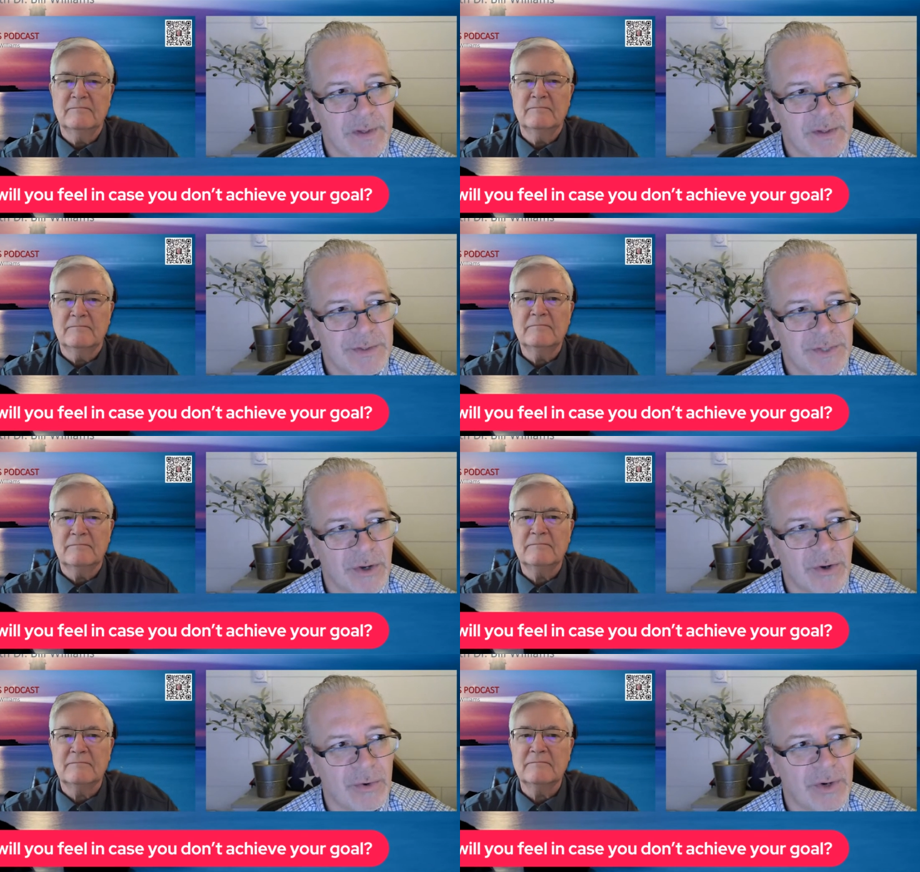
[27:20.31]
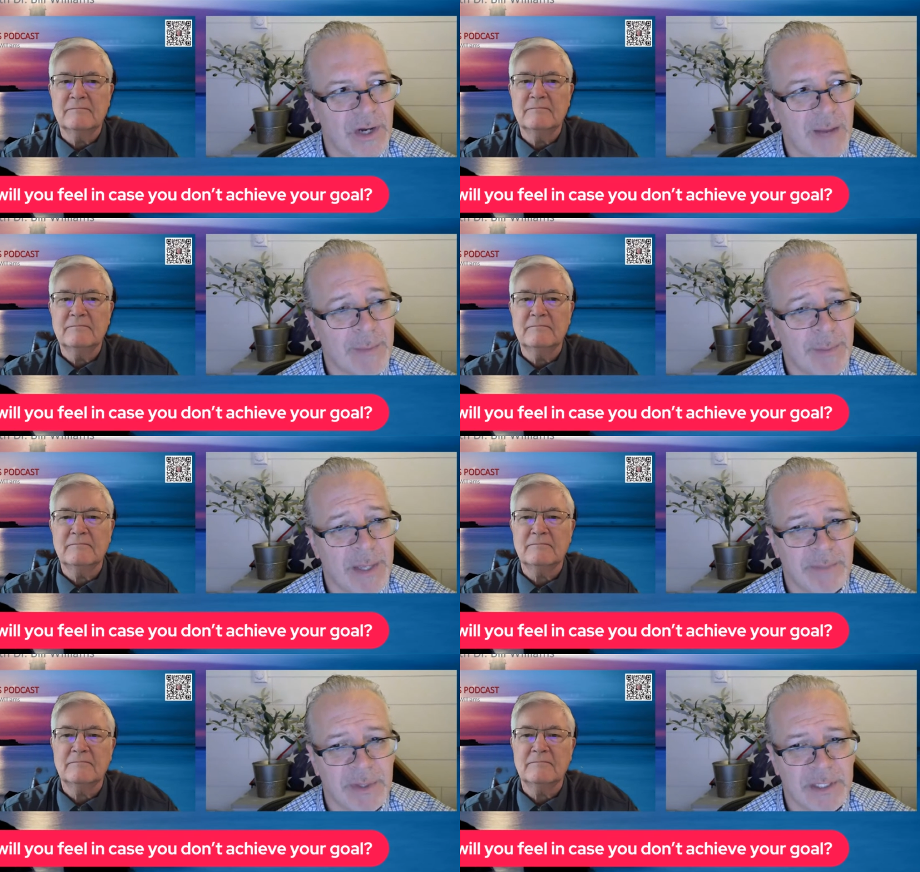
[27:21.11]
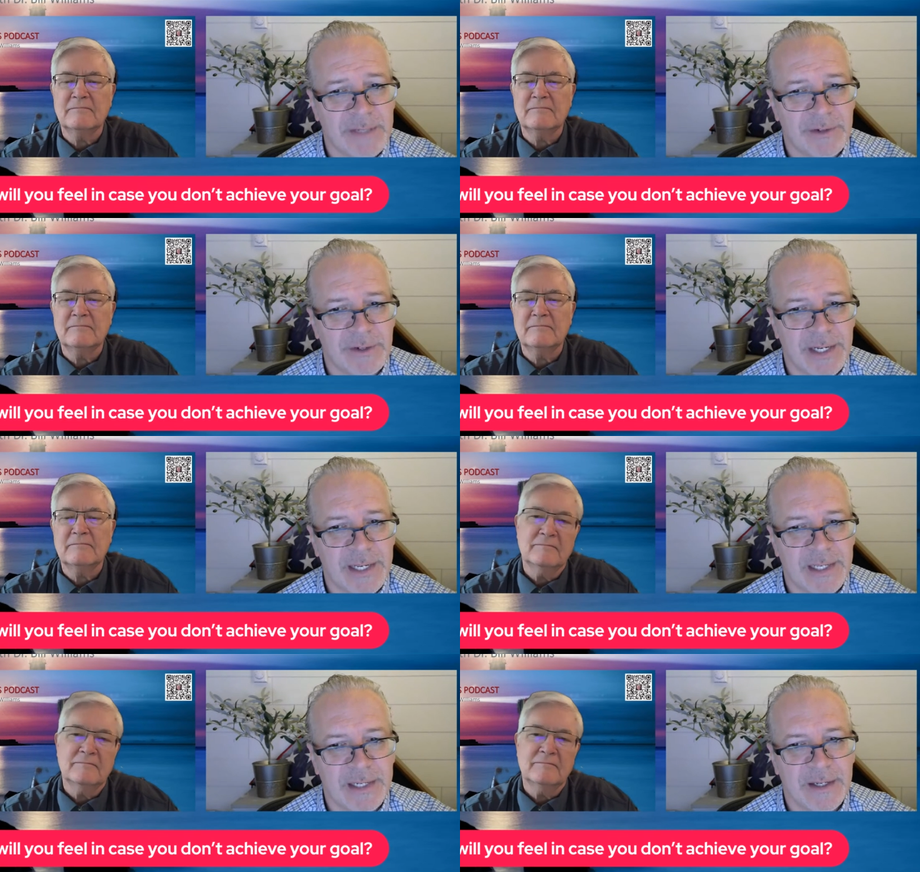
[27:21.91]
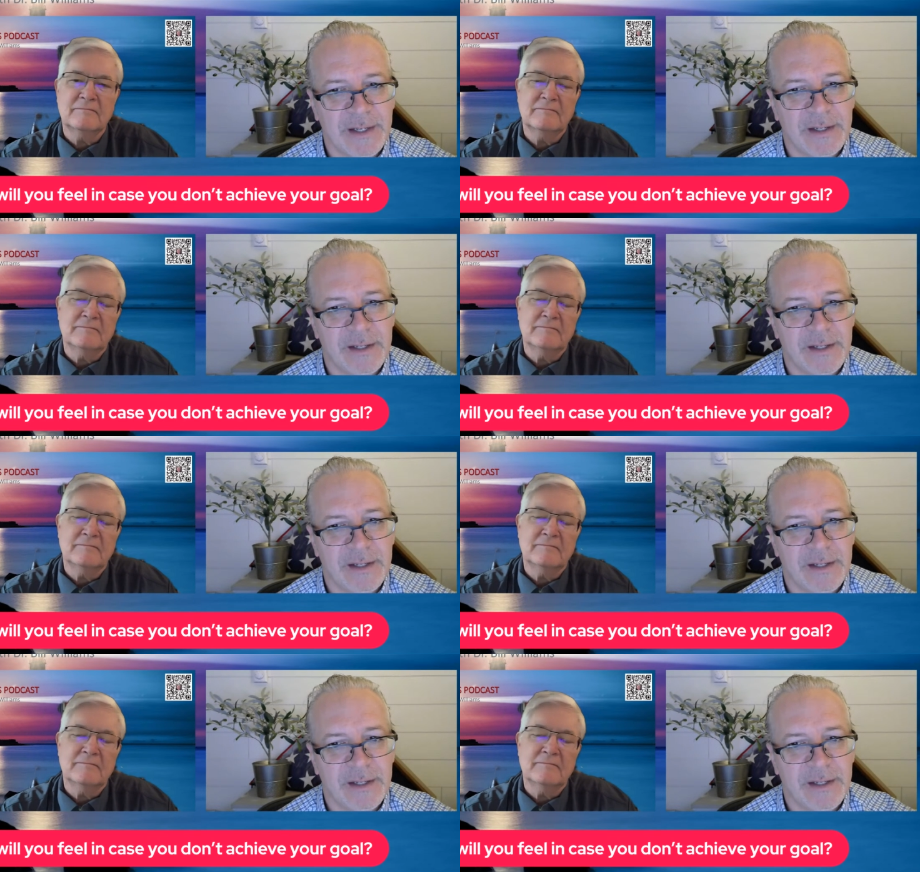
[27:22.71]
Speaker 1: So I'm a big believer in